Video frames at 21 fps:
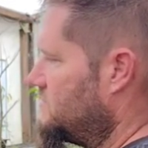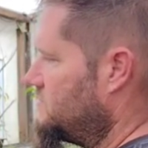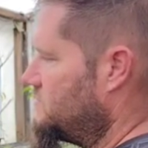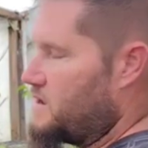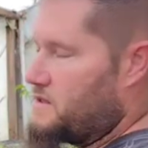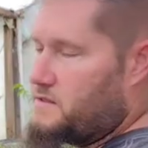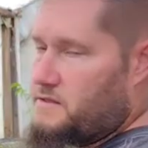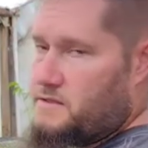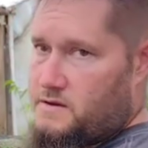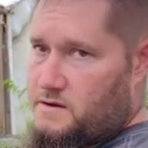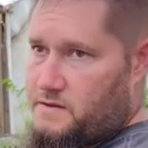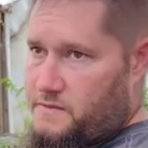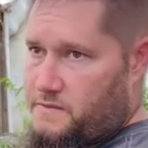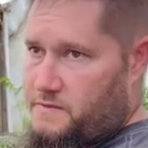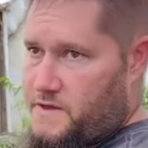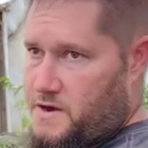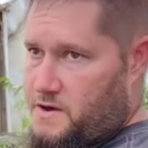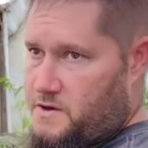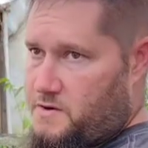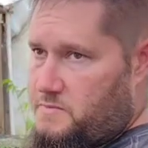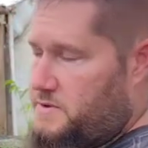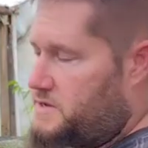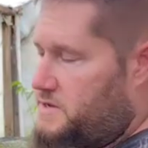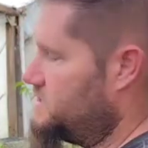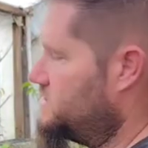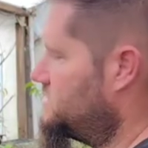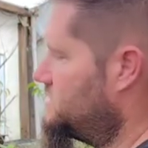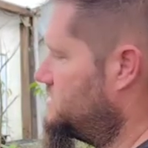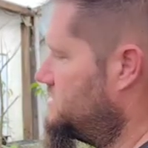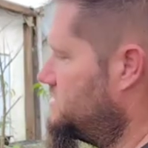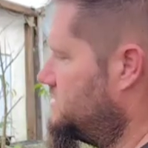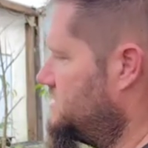rather than a thicker
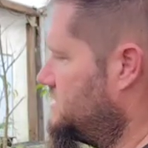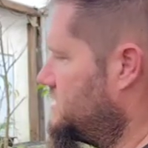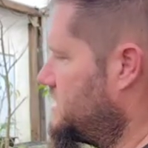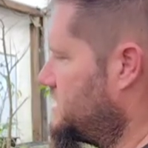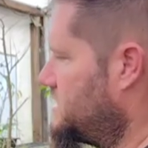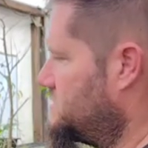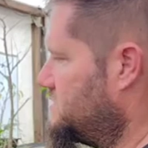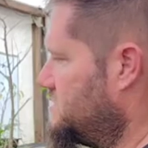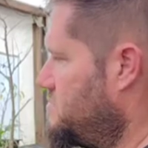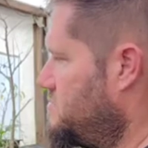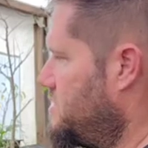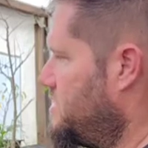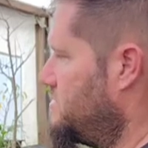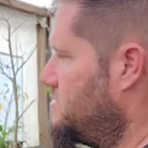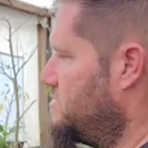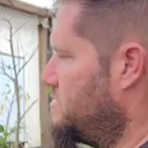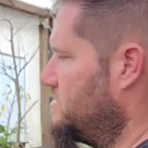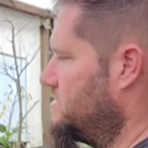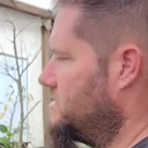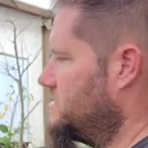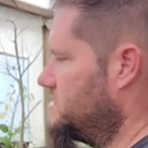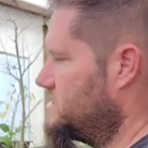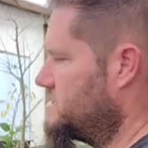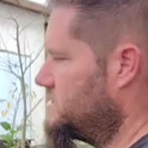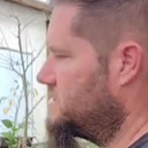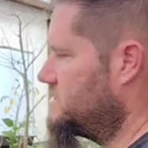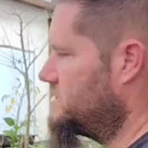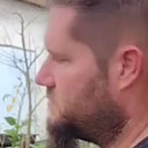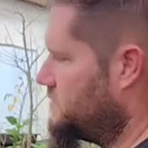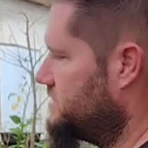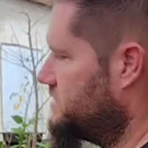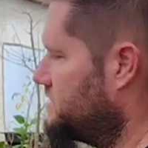piece is actually better on this
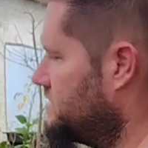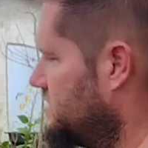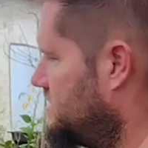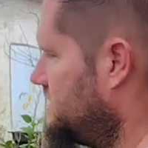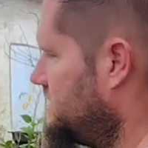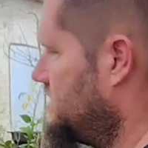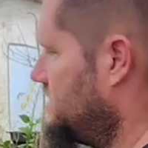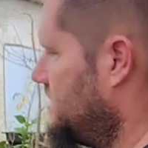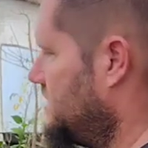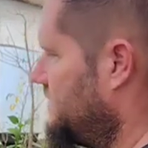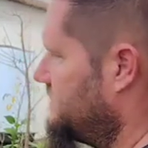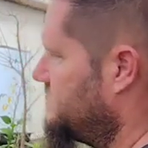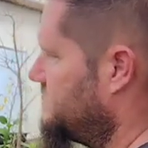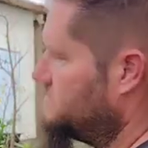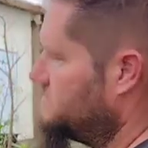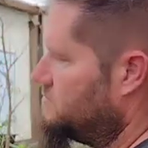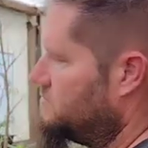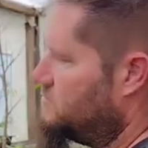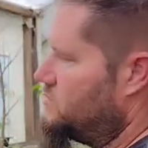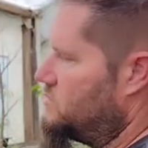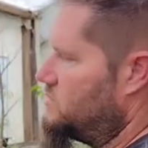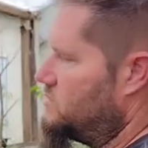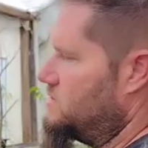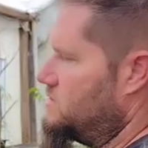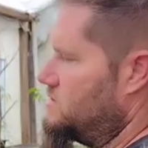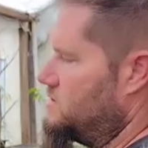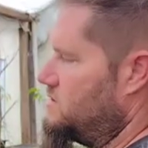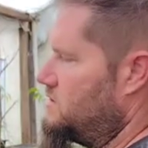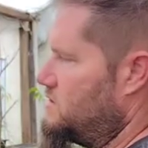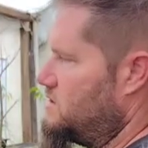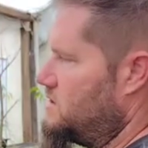situation because it gives it more